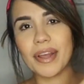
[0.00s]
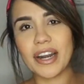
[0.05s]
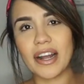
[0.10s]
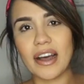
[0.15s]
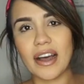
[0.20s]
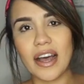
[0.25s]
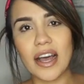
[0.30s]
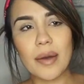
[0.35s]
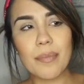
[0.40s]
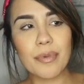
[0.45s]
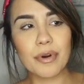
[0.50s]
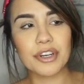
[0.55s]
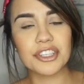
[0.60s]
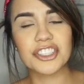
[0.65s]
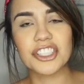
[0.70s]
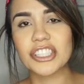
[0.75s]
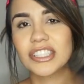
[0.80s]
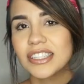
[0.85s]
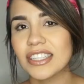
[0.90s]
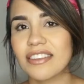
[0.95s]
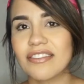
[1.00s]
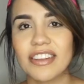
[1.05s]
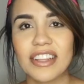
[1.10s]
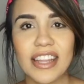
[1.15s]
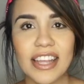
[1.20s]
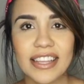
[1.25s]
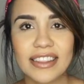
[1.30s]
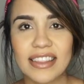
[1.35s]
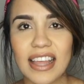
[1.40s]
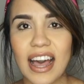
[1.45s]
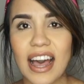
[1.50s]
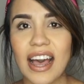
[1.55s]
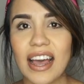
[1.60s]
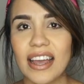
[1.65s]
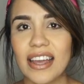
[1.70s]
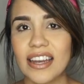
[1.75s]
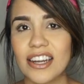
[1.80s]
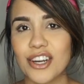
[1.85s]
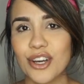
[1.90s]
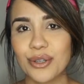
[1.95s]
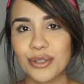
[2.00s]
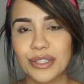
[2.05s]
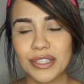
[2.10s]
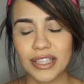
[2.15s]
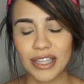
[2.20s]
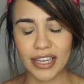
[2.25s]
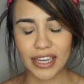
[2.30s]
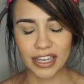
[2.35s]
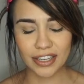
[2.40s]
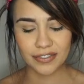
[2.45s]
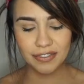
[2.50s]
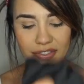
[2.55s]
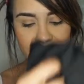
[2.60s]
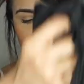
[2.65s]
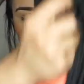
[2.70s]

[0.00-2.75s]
it up or just leave it like that and no sleeves.